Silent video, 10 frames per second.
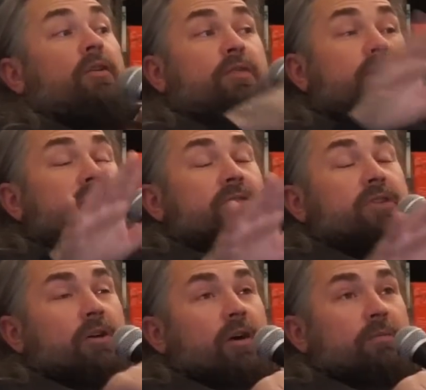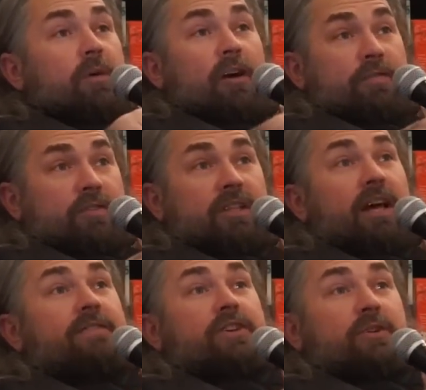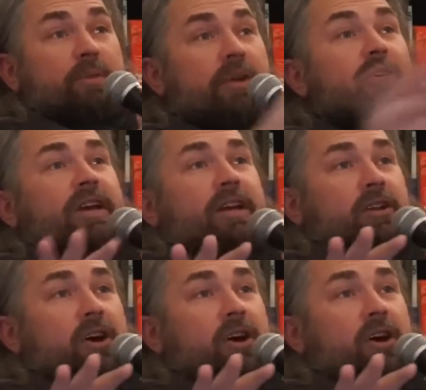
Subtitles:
Our first live show period in a